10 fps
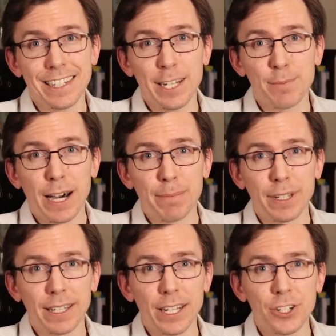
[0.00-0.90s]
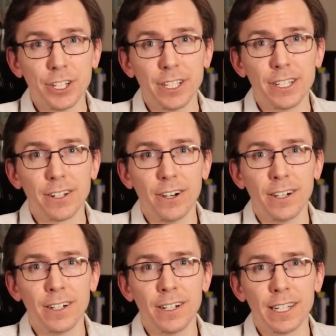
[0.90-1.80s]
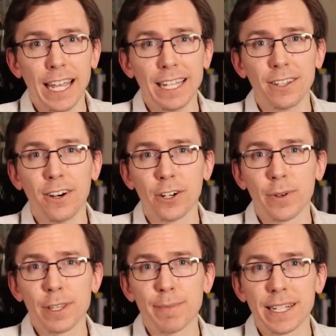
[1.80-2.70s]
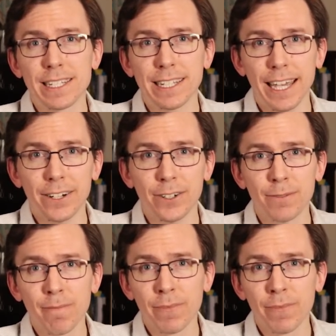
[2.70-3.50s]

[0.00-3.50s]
state's population on a logarithmic scale.